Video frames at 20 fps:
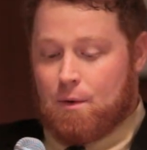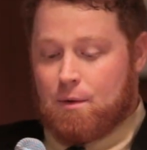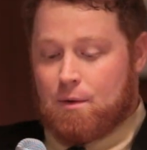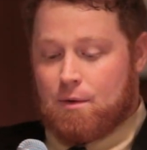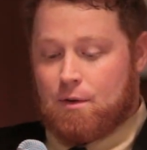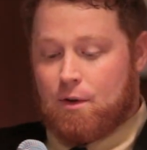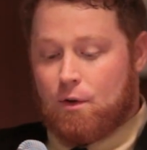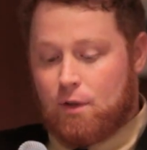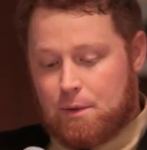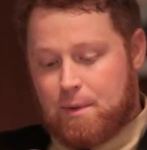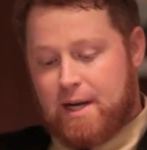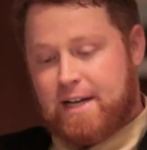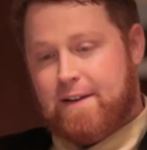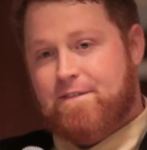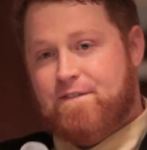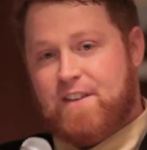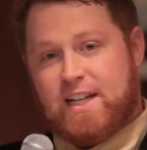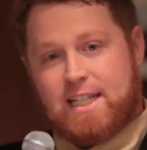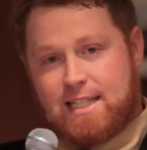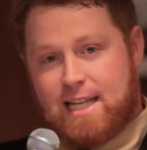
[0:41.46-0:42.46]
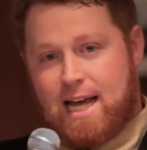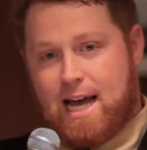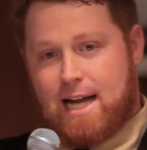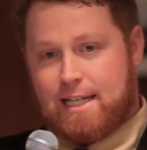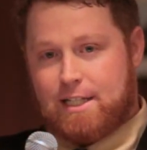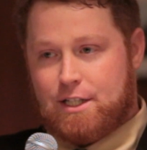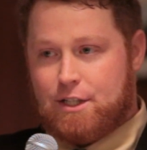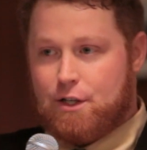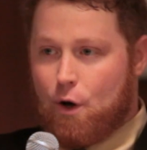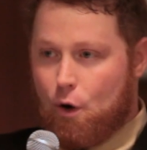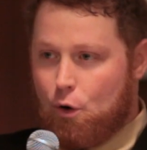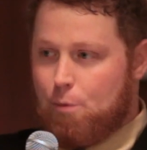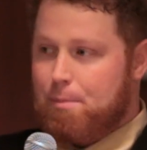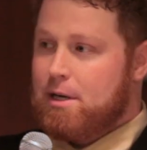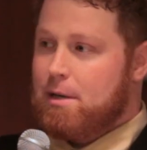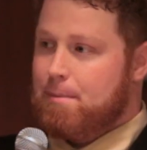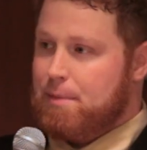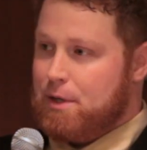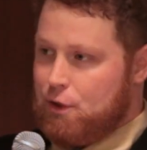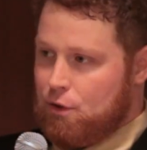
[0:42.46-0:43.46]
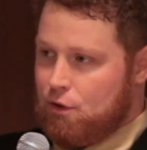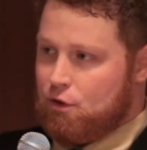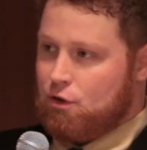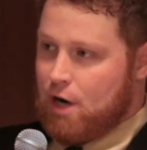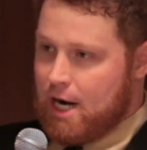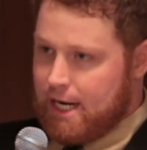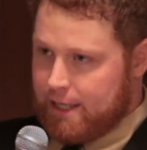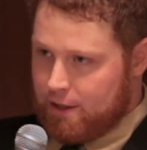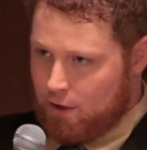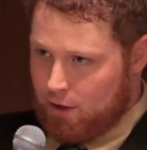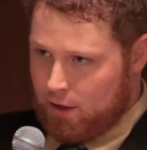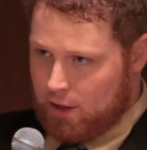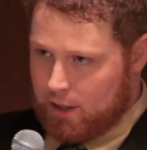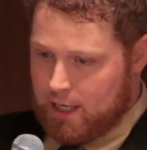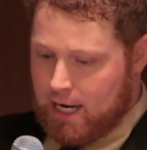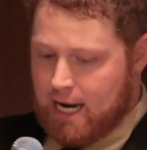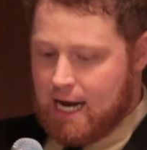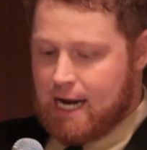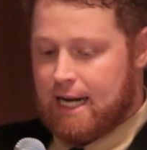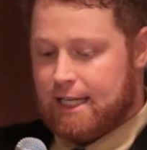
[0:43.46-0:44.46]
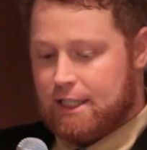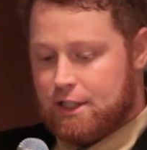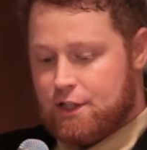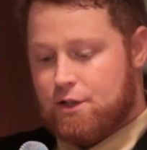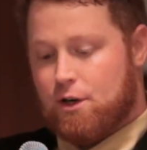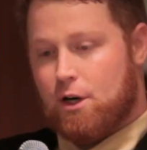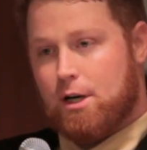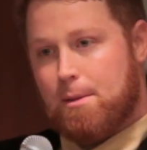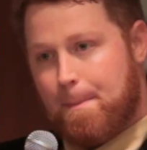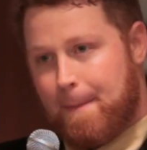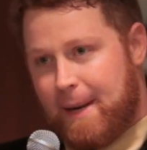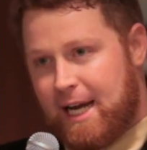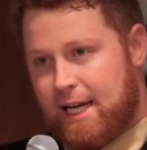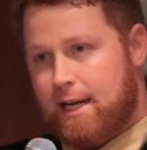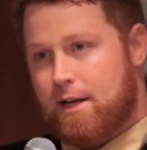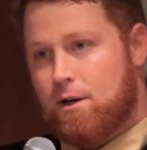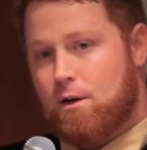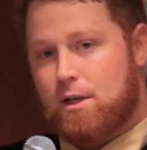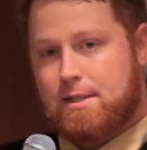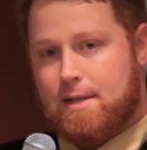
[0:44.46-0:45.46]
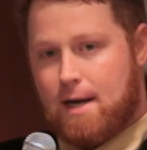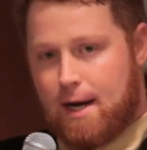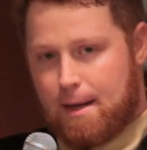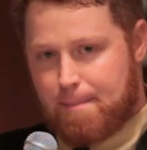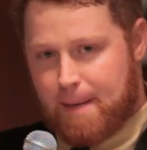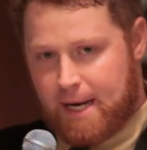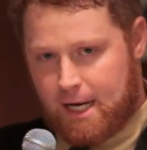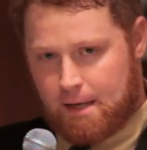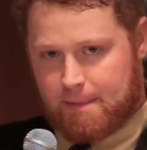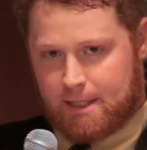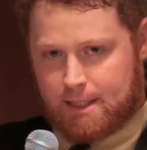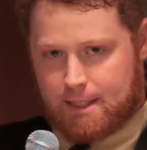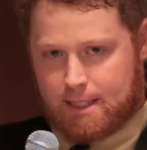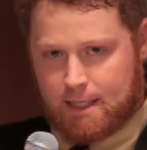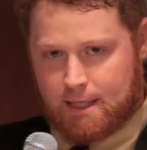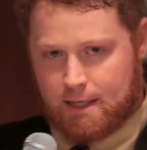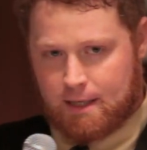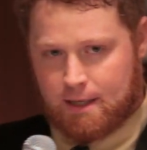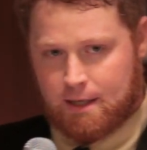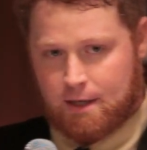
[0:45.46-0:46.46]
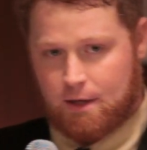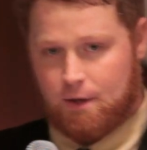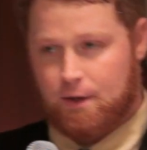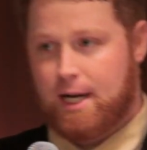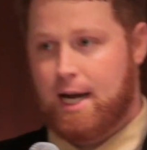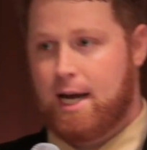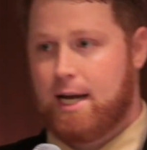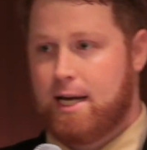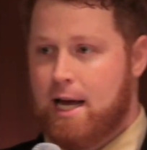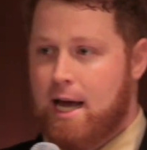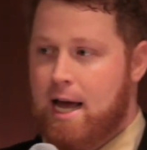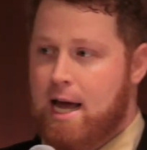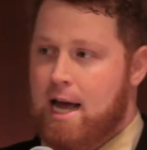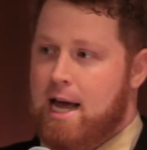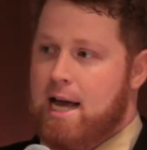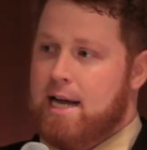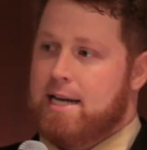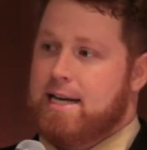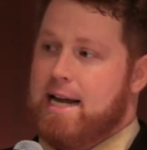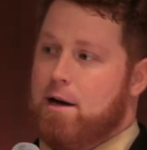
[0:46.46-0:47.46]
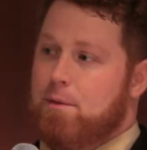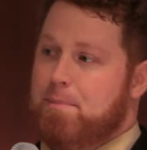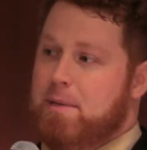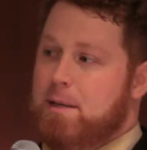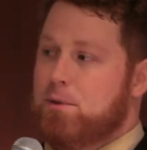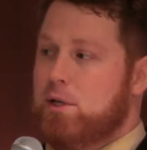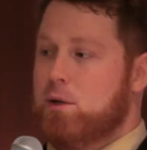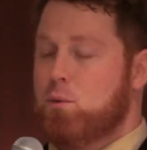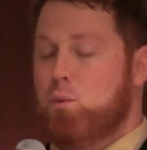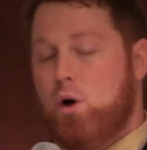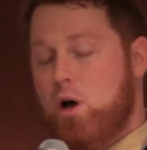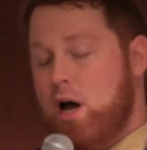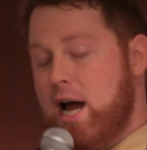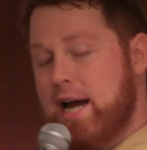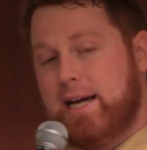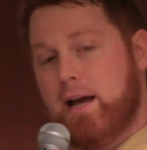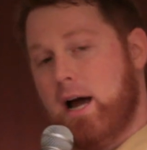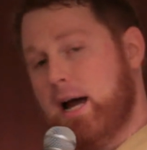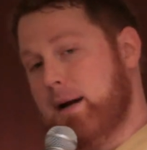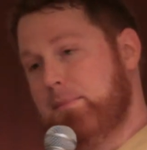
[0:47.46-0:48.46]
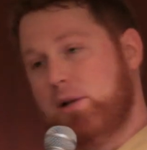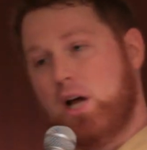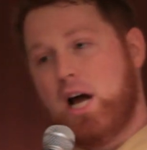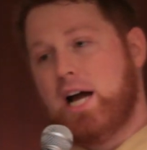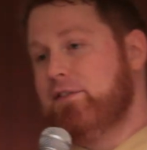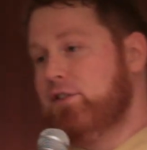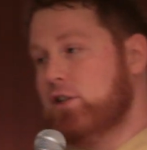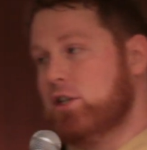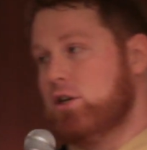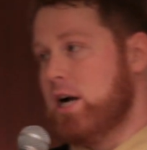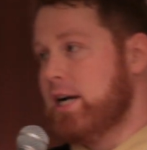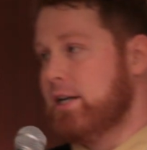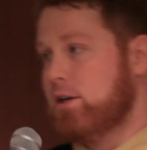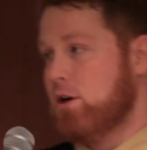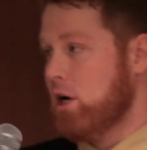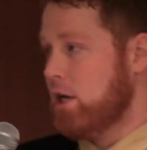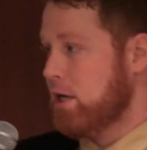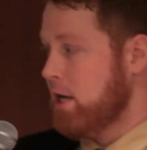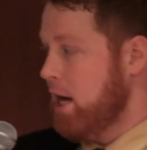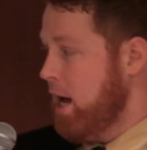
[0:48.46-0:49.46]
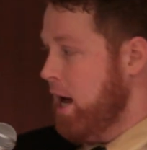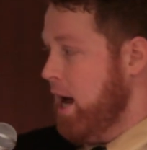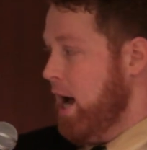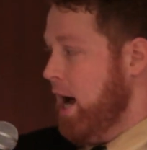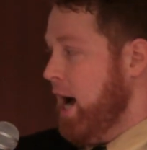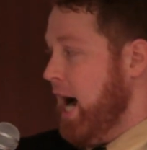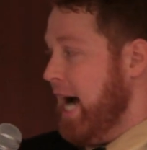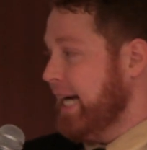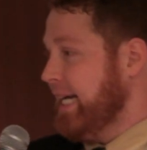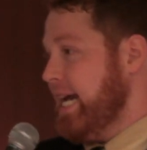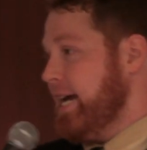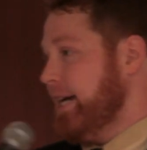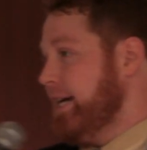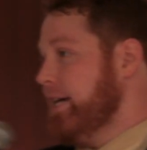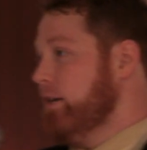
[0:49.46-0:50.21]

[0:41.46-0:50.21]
The only way to fix that is to open up a new credit card and start making on-time payments, okay? Now people are like, well, I applied for a credit card, I can't get